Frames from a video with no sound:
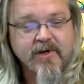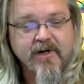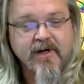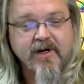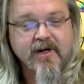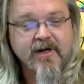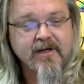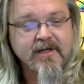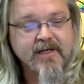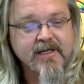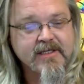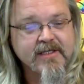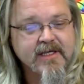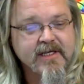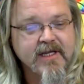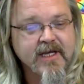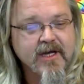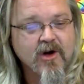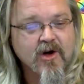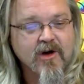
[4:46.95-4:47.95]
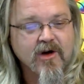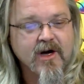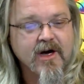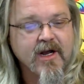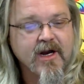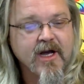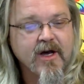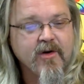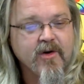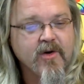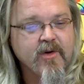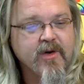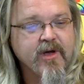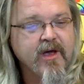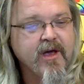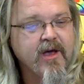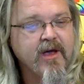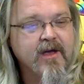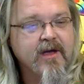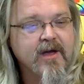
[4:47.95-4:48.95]
but uh, he said they all got out
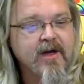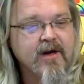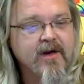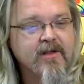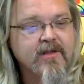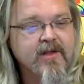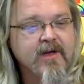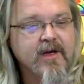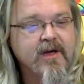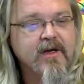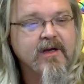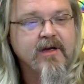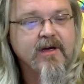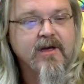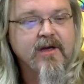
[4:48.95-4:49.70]
okay kind of thing.